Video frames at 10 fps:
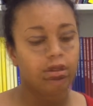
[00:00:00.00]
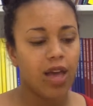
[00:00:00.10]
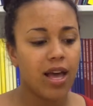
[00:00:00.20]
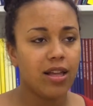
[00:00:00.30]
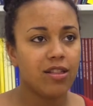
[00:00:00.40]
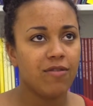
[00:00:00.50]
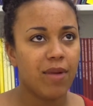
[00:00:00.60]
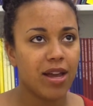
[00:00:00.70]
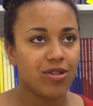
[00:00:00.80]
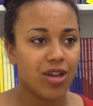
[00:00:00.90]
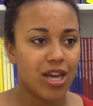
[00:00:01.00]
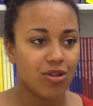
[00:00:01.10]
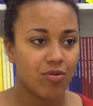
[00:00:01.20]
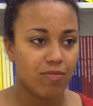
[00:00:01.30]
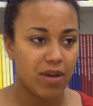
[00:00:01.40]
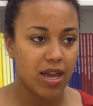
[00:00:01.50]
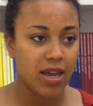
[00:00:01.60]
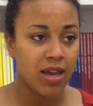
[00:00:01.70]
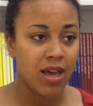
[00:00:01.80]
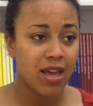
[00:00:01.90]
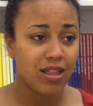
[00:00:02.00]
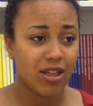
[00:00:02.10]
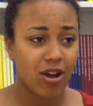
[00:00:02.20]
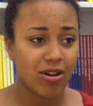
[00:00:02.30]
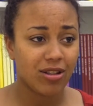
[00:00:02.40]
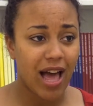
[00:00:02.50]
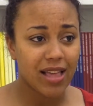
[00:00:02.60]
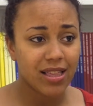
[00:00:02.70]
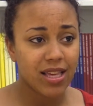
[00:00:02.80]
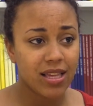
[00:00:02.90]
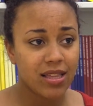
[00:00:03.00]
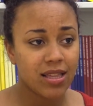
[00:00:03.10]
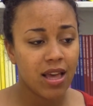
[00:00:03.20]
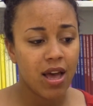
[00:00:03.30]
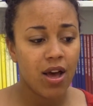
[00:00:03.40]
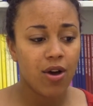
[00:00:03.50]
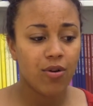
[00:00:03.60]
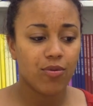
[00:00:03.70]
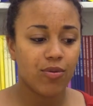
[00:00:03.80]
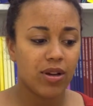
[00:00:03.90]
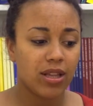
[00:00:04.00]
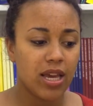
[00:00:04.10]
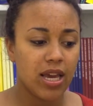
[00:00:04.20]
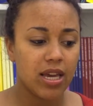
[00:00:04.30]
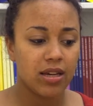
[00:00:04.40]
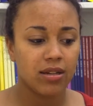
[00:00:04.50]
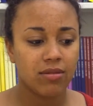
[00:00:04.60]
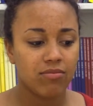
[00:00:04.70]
The highlights of my education would be that our classes really